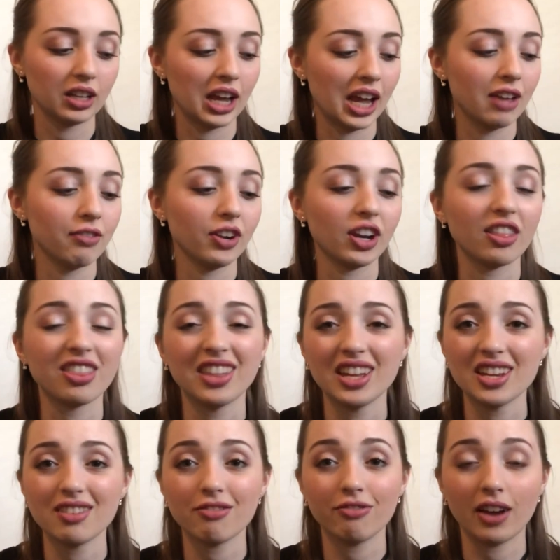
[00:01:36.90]
I have very
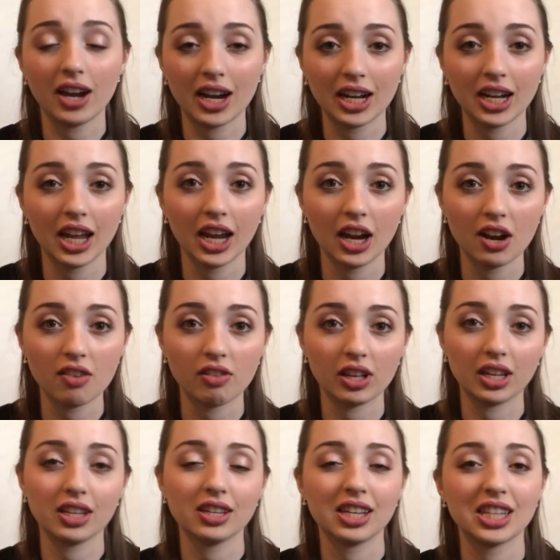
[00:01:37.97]
thin, fine hair
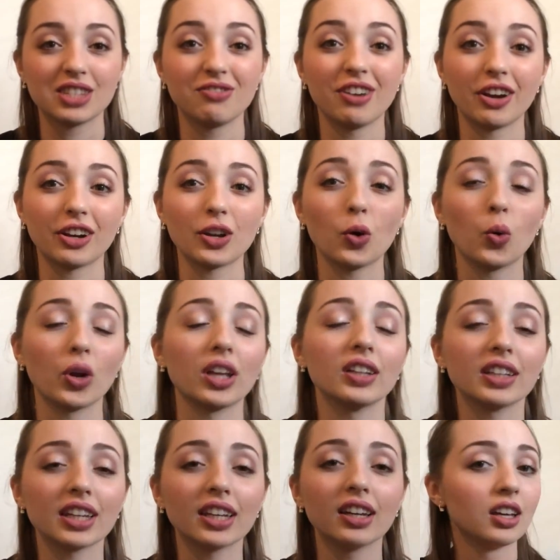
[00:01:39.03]
that gets very
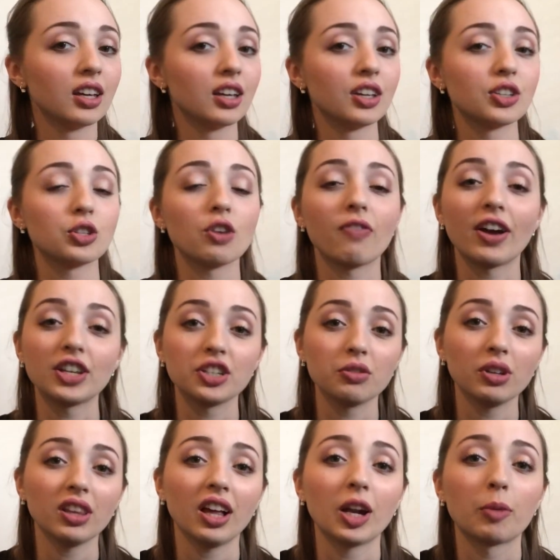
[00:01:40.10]
oily. So if I do a
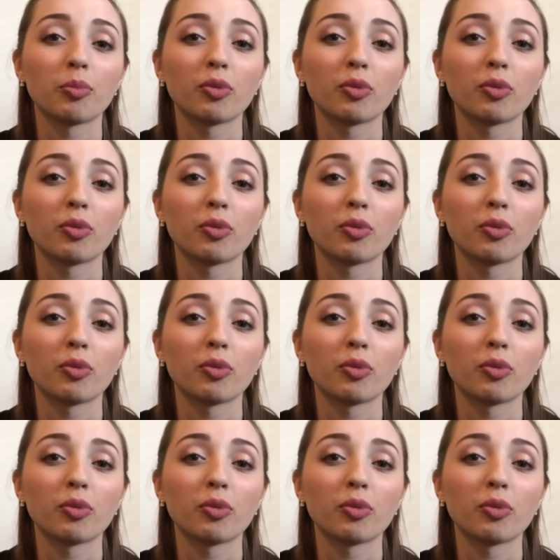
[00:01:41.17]
lot of